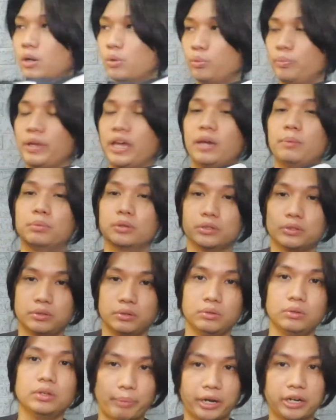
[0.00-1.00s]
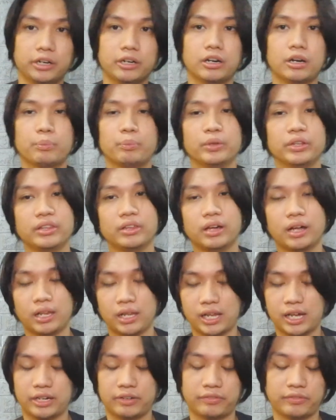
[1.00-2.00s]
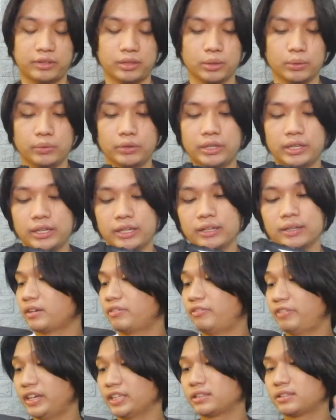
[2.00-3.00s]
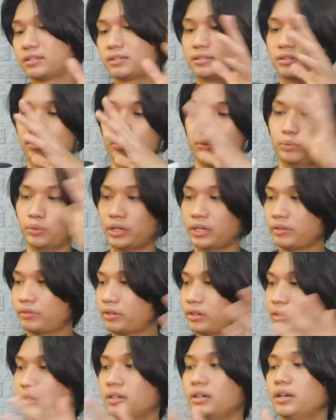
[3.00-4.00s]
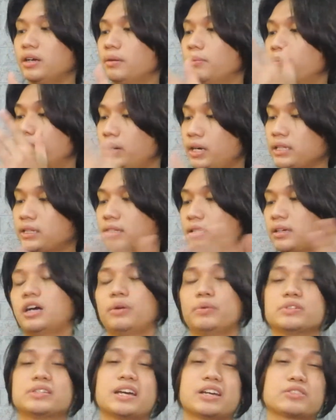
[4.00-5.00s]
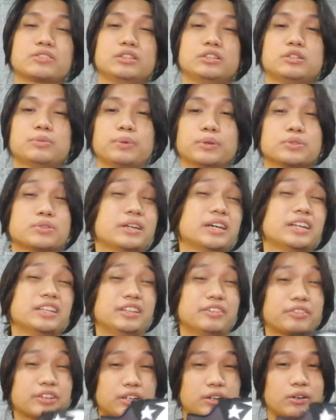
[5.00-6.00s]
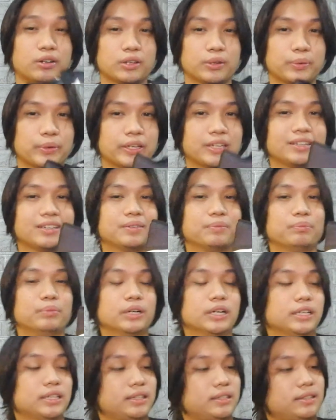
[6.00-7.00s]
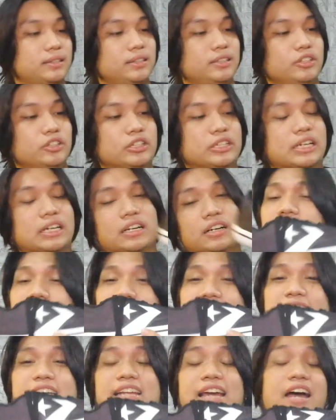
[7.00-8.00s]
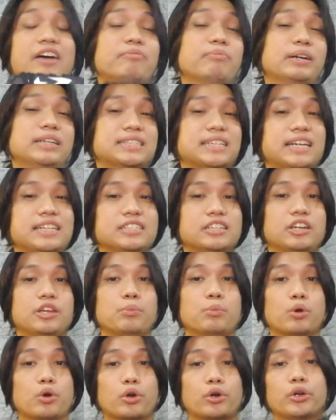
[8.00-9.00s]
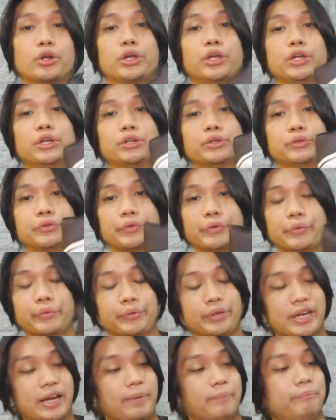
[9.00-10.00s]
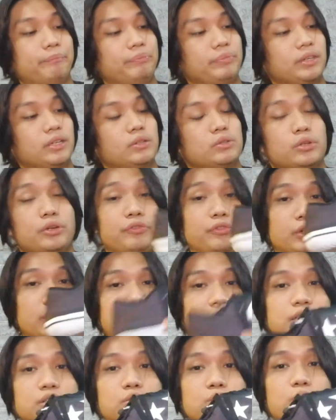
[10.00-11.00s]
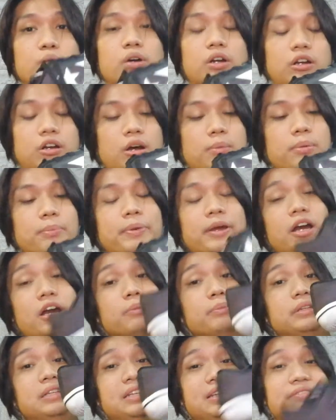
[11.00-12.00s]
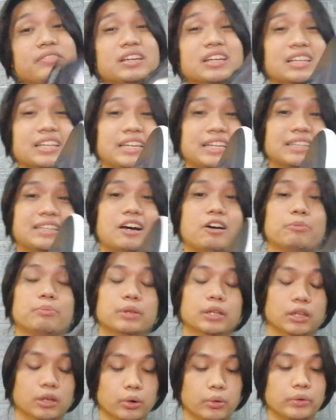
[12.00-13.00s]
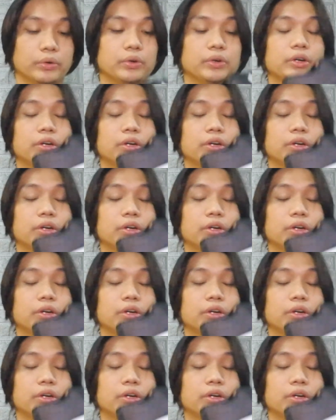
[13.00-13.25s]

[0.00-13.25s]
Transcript: will be able to pair it up with a lot of clothing, fits, and whatever. But I was actually supposed to get a different colorway, but they didn't have my size anymore. So yeah. So if you guys do want to cop a pair, I'll be leaving a link down below